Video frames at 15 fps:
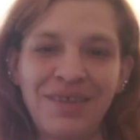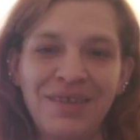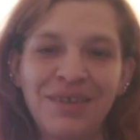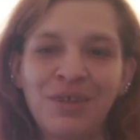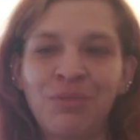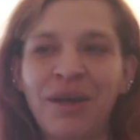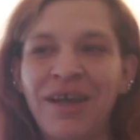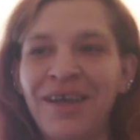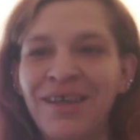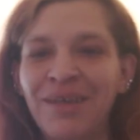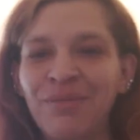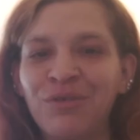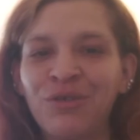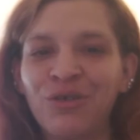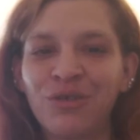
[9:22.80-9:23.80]
Despite I
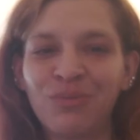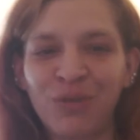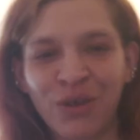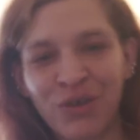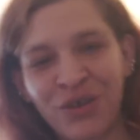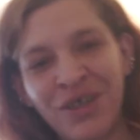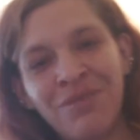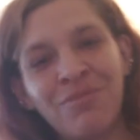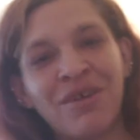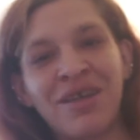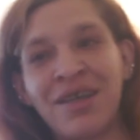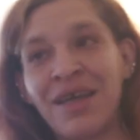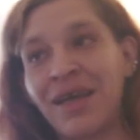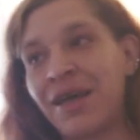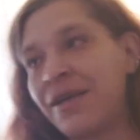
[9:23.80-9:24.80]
gave him to him early, but
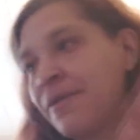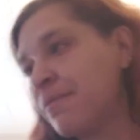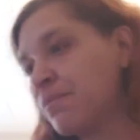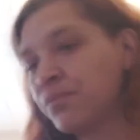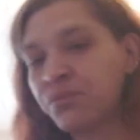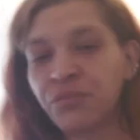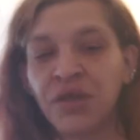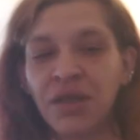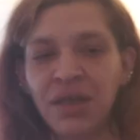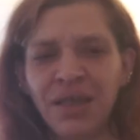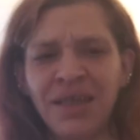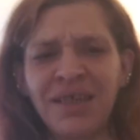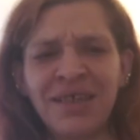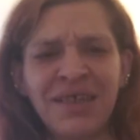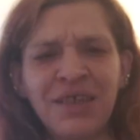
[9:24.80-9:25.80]
hey,
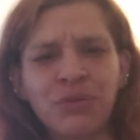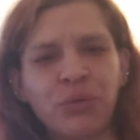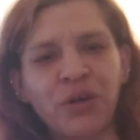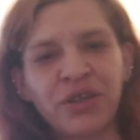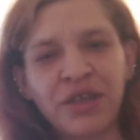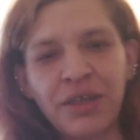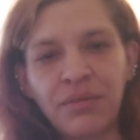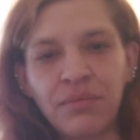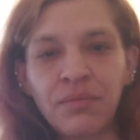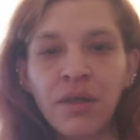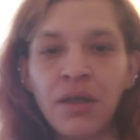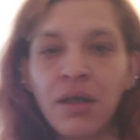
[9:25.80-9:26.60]
he's worth it.